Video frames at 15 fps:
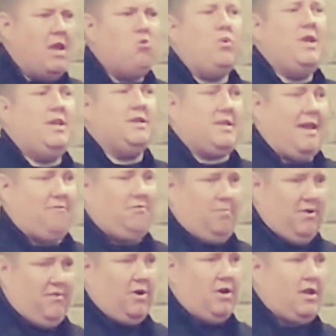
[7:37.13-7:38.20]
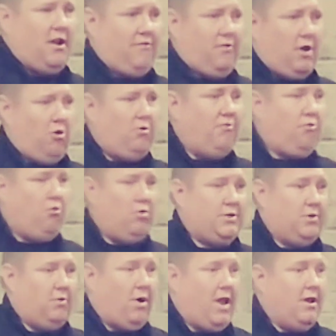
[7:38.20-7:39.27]
And we just have to be very careful how we
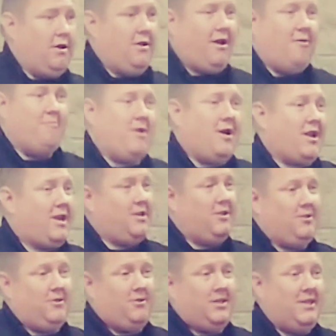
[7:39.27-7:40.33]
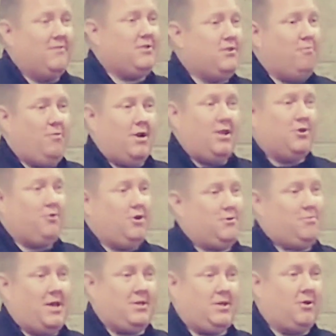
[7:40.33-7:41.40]
enforce it, right? I'm not going to give somebody a
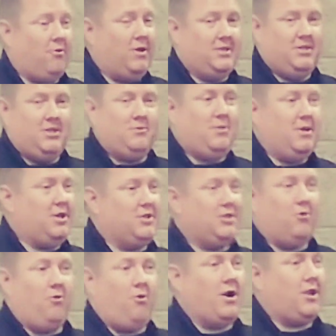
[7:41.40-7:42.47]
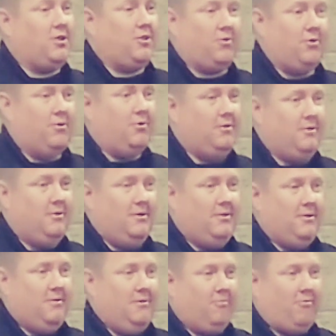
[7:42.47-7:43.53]
trespassing arrest just because they're walking
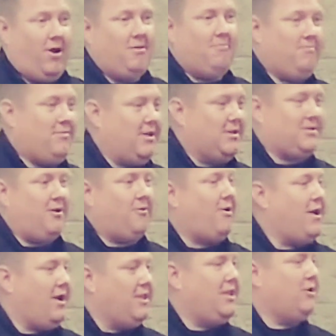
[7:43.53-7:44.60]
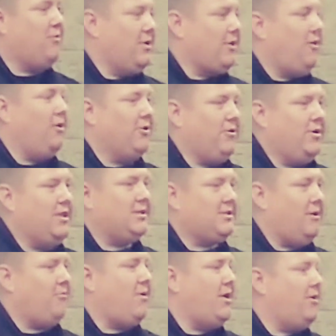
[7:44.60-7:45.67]
through, right? That's not right. I think we can all agree
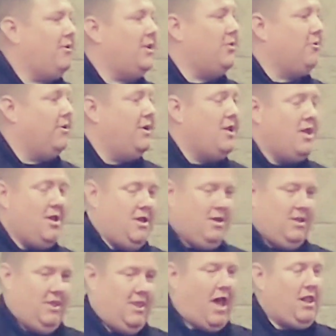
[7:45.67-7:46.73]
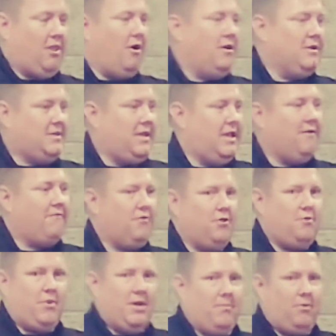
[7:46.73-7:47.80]
that's not right on either end. That law is set up for
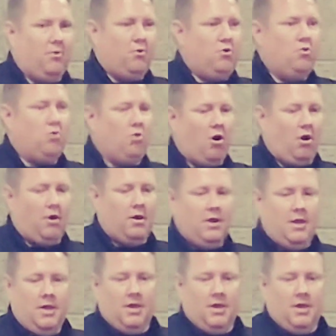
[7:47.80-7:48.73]
the people who are